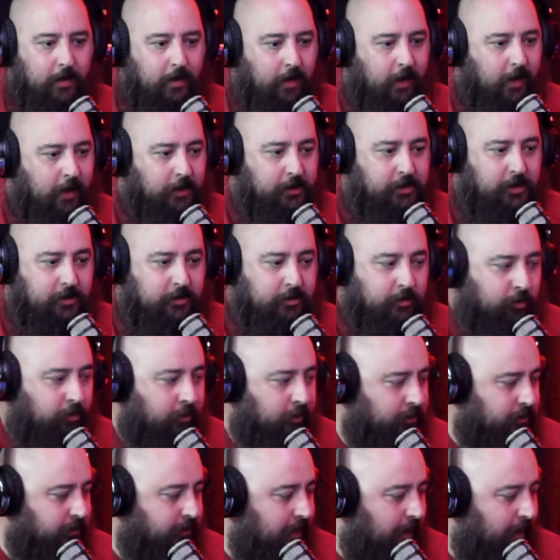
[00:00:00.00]
Just
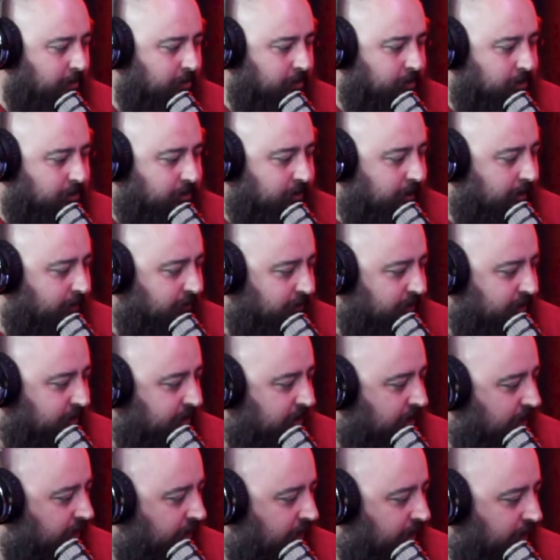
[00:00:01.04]
Chris Damen
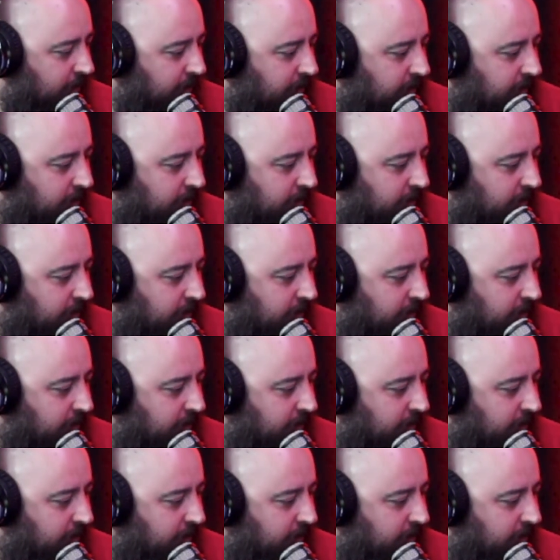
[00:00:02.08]
79